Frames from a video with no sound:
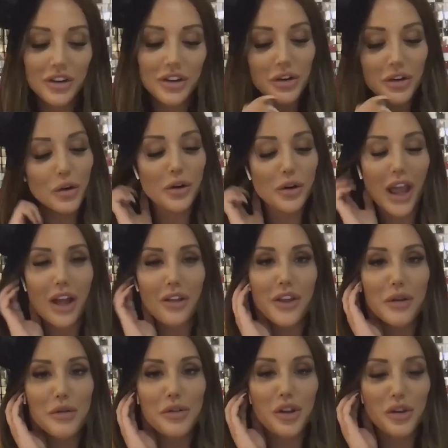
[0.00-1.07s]
No, okay, I think it
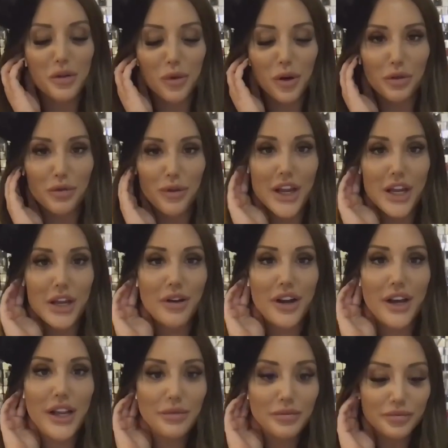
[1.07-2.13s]
was too small. Right, you
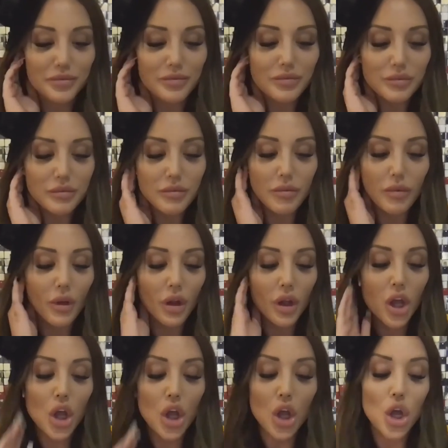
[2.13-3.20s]
ready? Well, like,
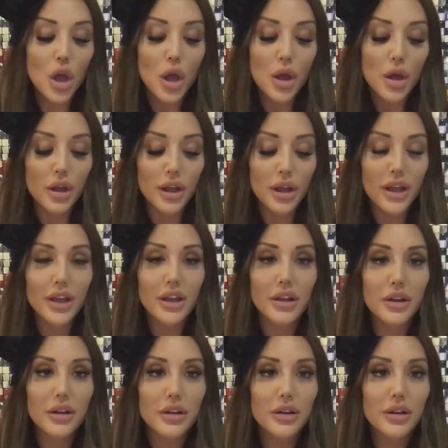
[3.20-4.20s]
this is it, like, oh.